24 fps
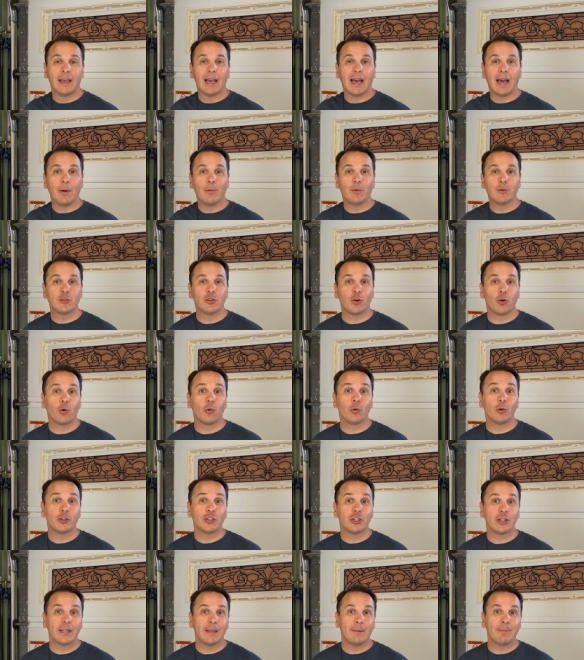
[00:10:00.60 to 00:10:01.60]
I was
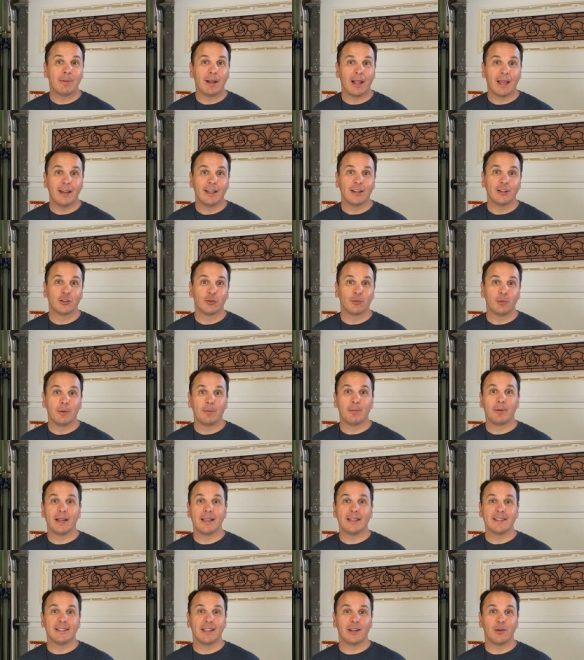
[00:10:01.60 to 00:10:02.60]
originally planning to
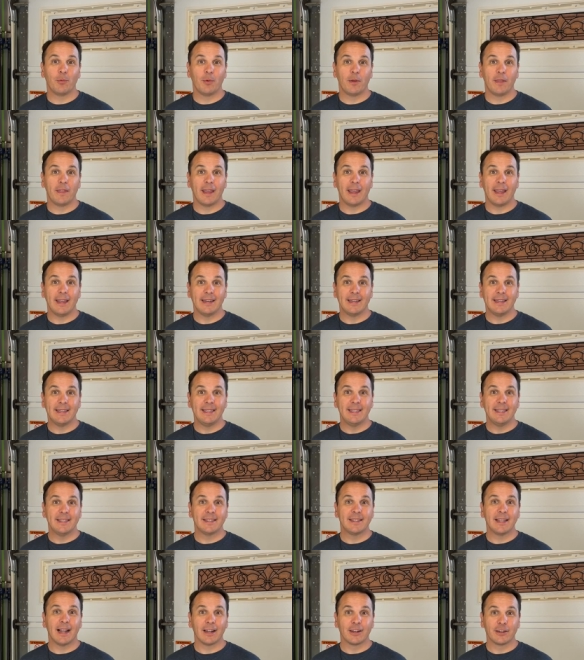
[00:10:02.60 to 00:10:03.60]
replace it with a
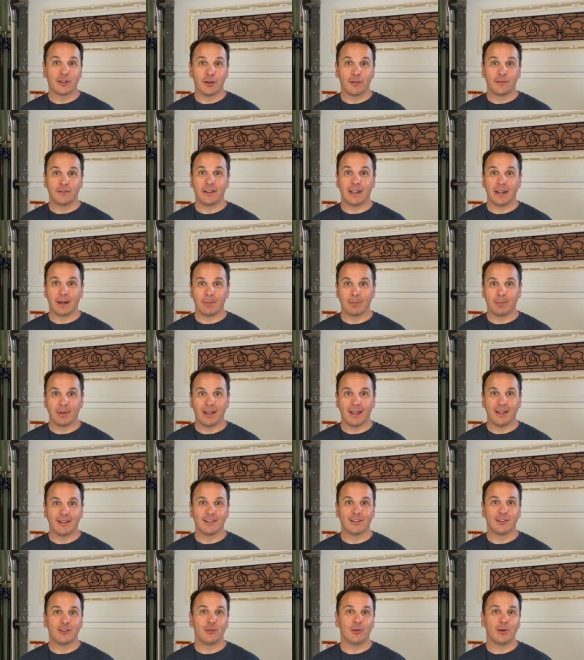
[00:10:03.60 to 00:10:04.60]
D-style dovetail
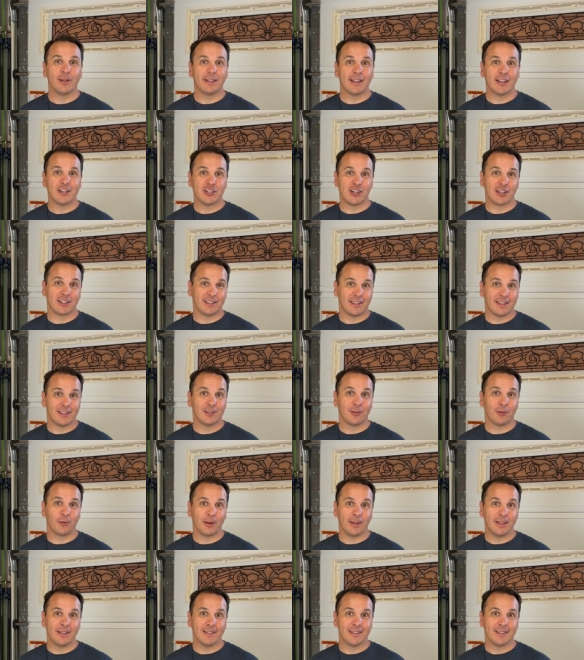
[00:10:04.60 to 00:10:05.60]
plate to attach
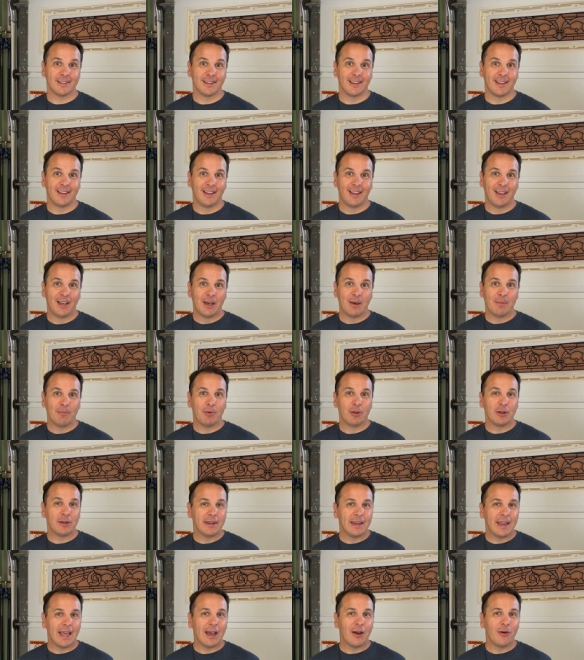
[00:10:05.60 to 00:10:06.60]
accessories. But
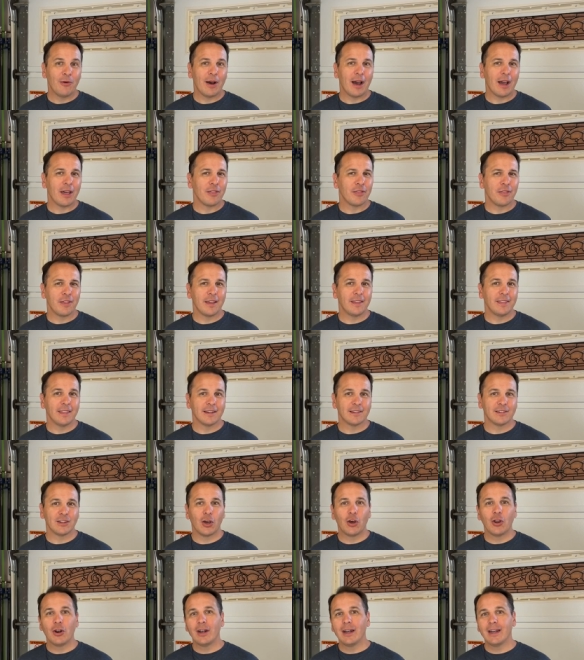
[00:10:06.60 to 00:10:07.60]
now I think that
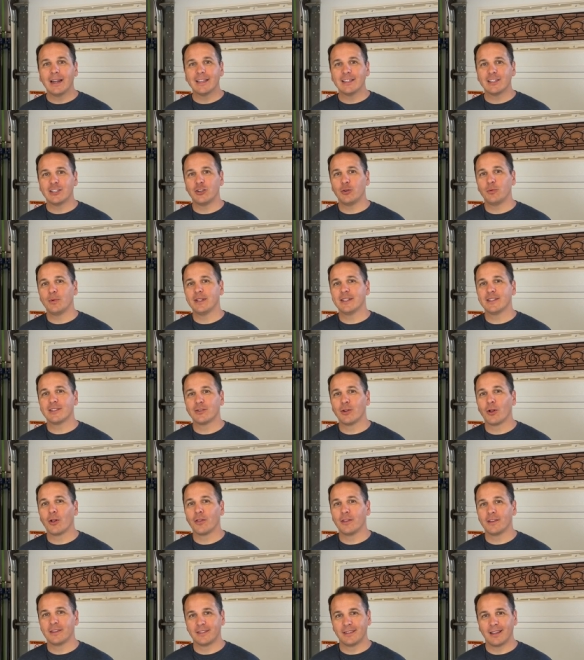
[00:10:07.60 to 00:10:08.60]
unless you
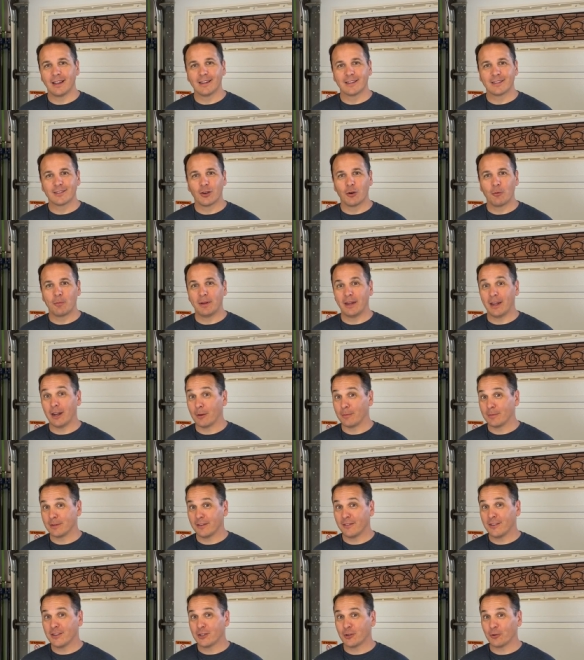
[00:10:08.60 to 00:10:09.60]
install this telescope in an
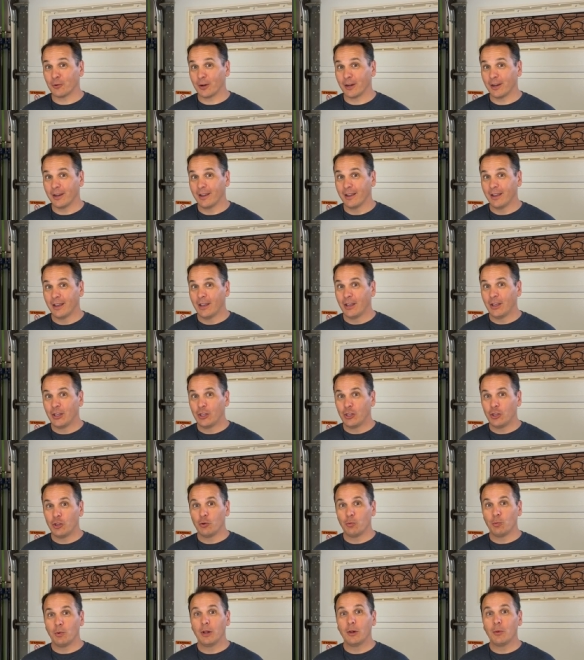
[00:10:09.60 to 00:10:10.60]
observatory,
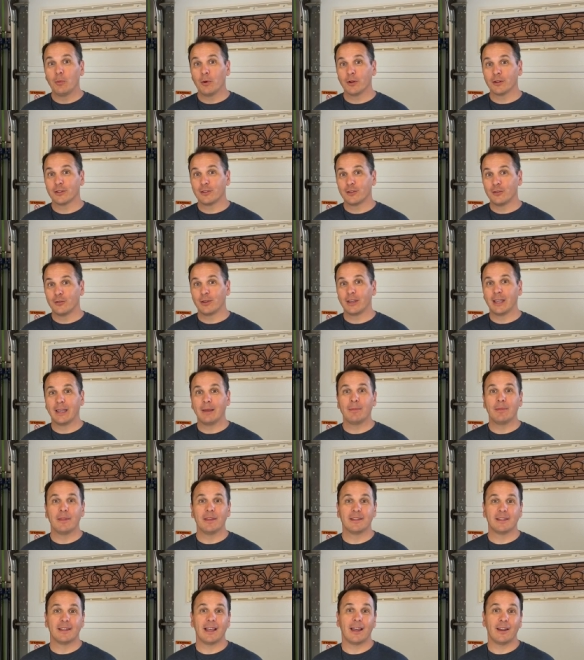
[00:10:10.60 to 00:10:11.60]
you will want to keep
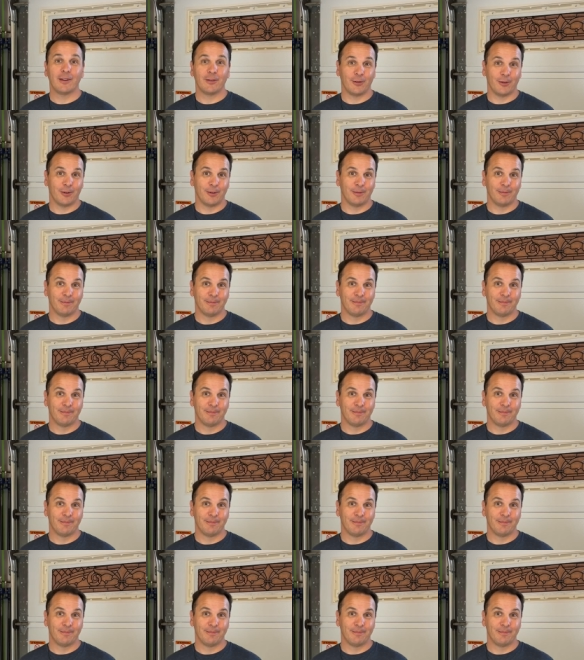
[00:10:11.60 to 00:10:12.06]
this handle.